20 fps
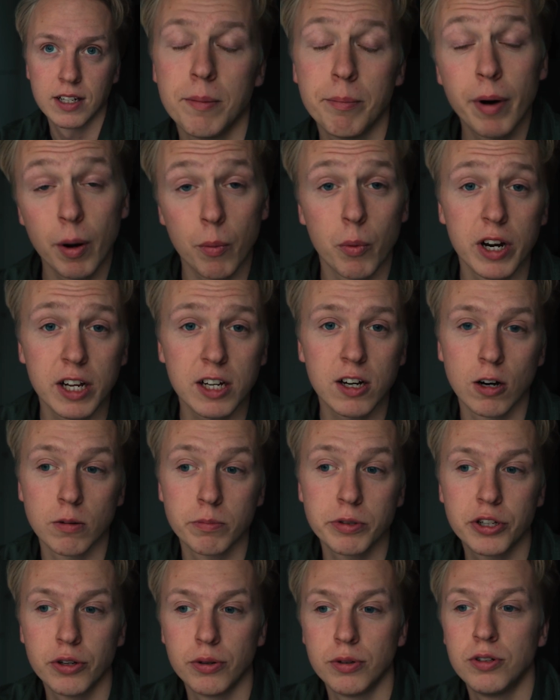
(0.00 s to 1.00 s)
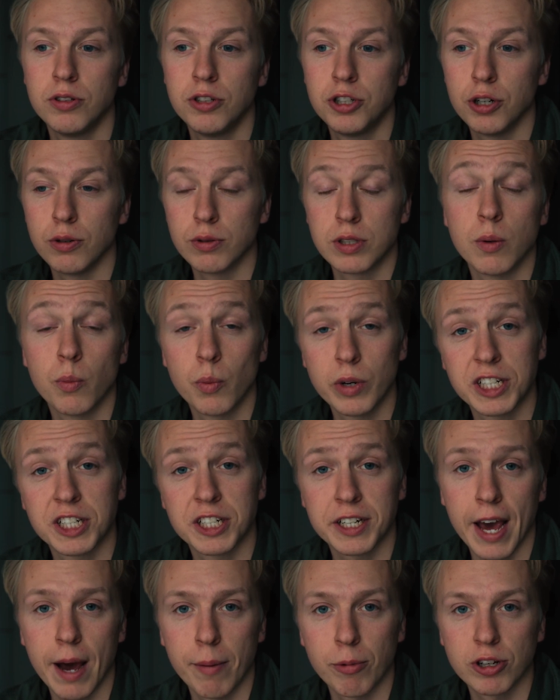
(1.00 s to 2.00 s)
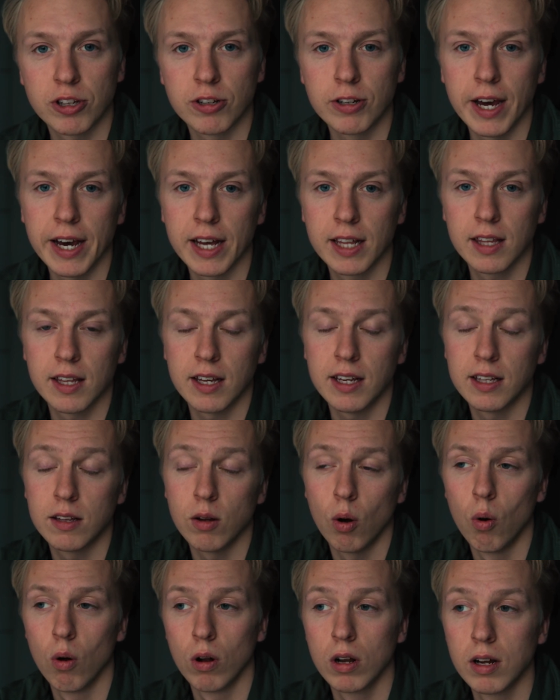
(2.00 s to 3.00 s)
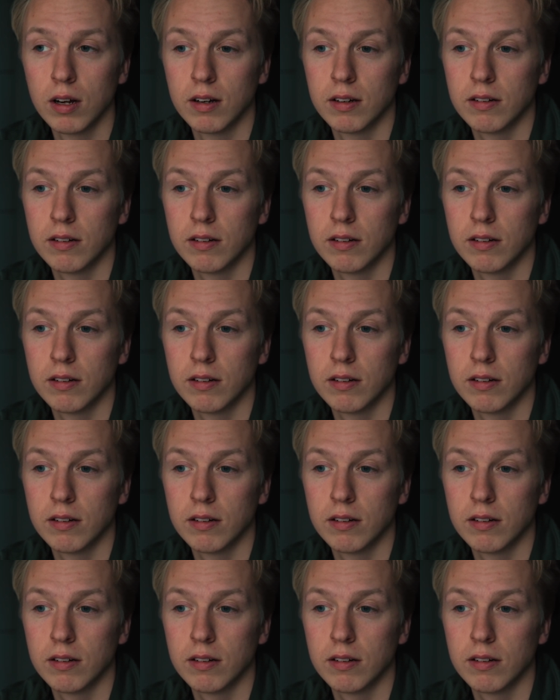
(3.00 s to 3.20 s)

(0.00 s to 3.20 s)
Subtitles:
But when it comes to choosing which camera to get, it all